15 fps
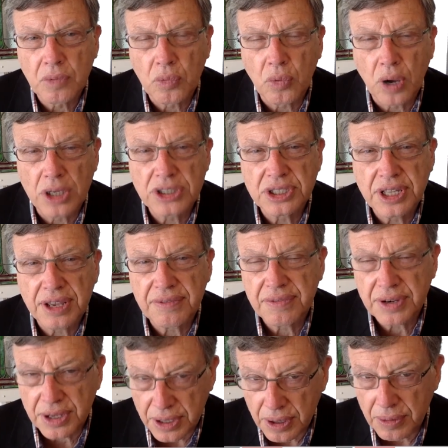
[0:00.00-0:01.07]
Watch that
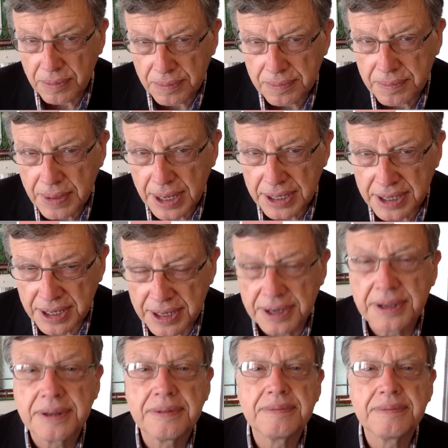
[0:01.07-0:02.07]
video I did